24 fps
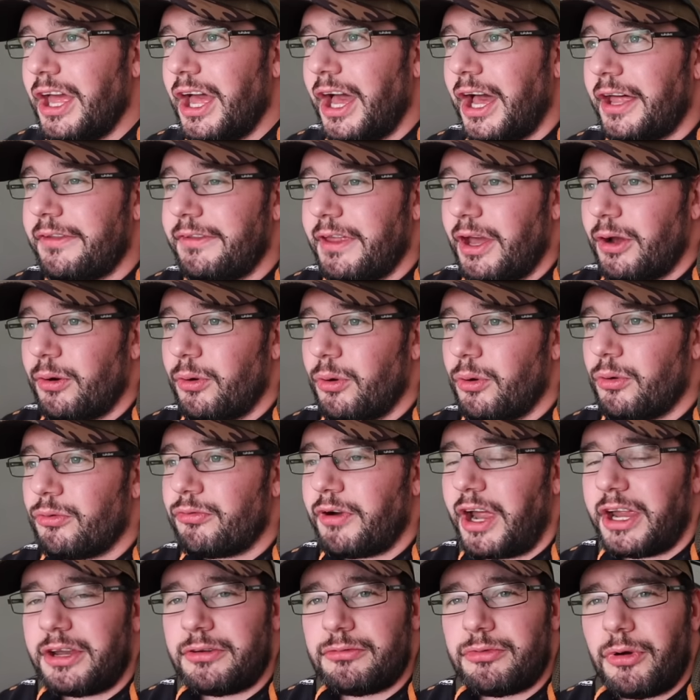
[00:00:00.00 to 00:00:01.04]
and they're all
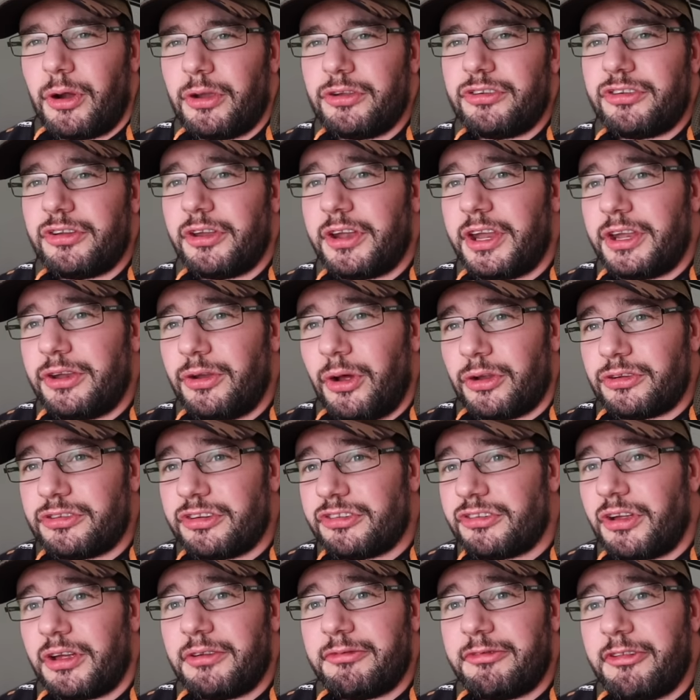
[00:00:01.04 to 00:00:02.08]
round rods so they're not
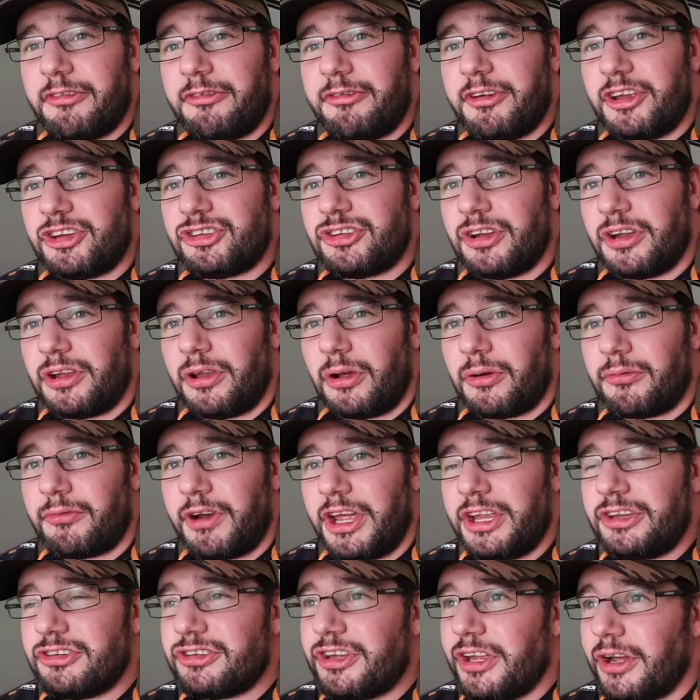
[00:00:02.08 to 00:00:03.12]
designed for fishing at long
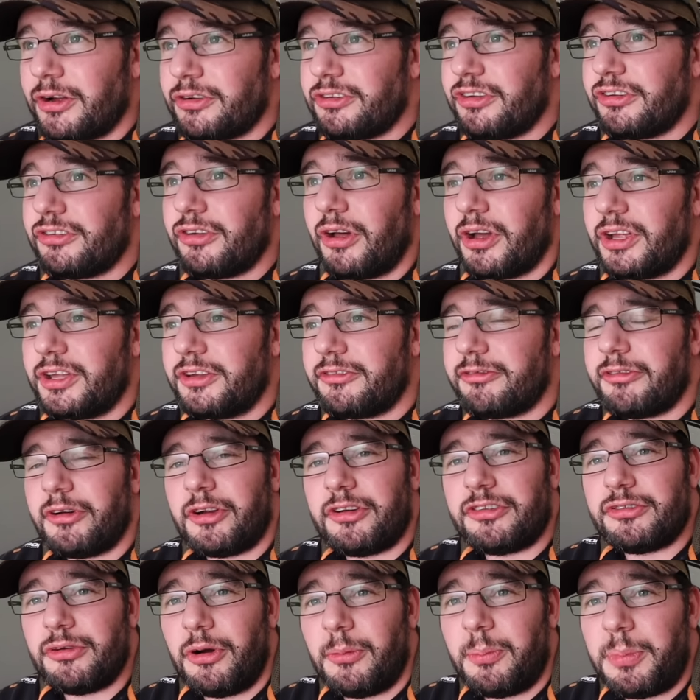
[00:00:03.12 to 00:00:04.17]
range, they are designed for
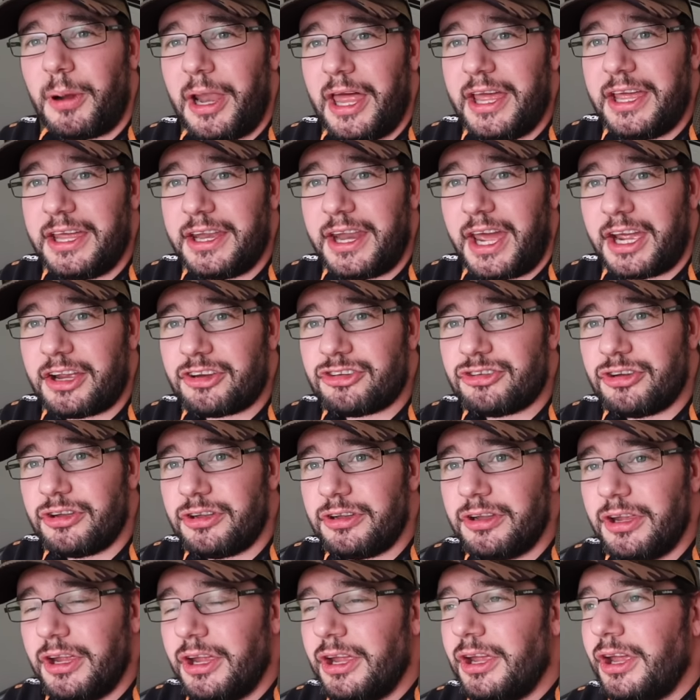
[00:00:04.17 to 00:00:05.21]
a sort of play in
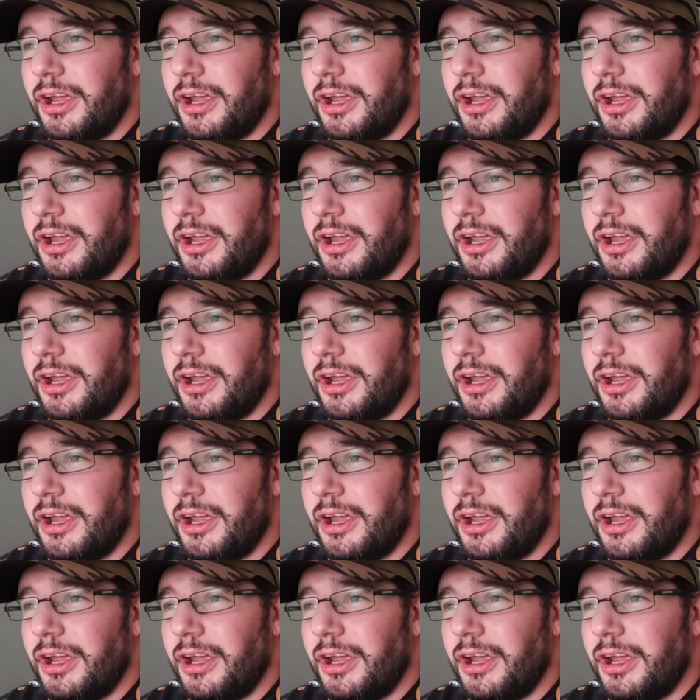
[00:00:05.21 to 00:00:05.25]
action.